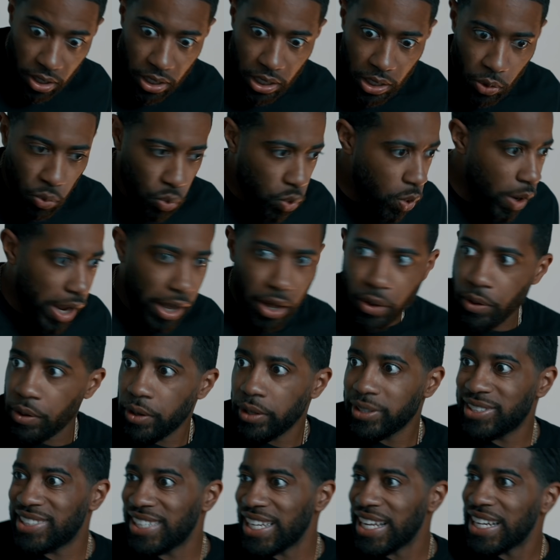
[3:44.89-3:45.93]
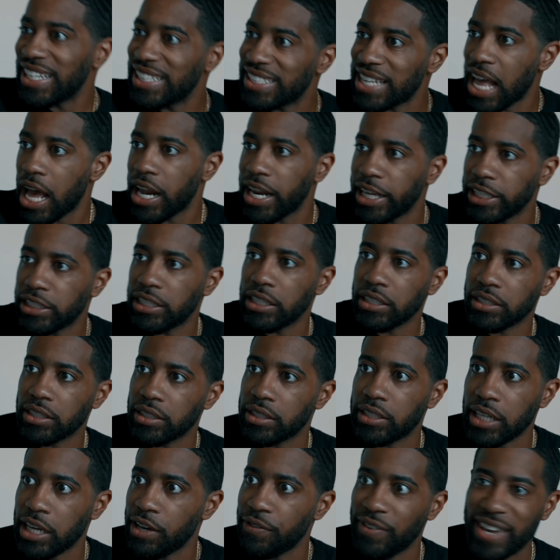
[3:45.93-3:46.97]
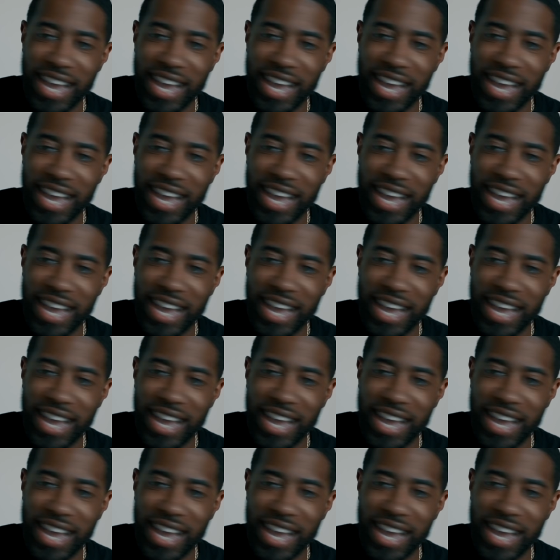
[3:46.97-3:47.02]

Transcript: Well, seeing as how they took the TV,